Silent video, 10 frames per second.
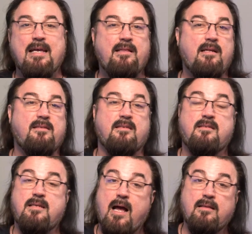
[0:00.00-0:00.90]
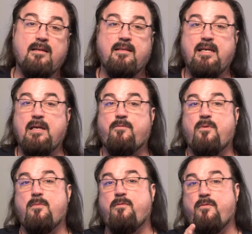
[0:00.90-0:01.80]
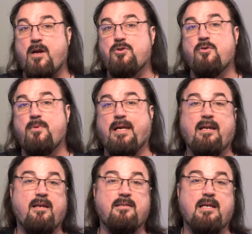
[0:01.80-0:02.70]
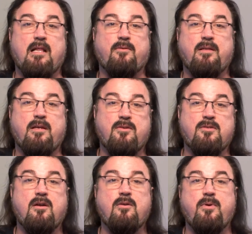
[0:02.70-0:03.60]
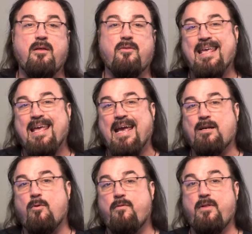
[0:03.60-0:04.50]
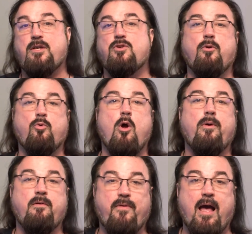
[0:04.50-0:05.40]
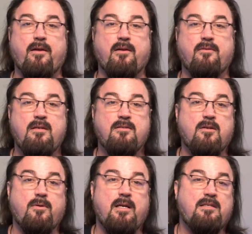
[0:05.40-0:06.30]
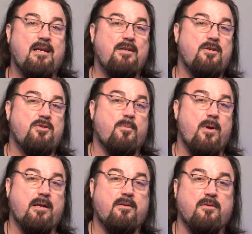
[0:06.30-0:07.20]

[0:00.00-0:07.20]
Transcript: That's a solid leap from the fresher beginning salary that you started with, and it reflects your growing value. So it's not just your practical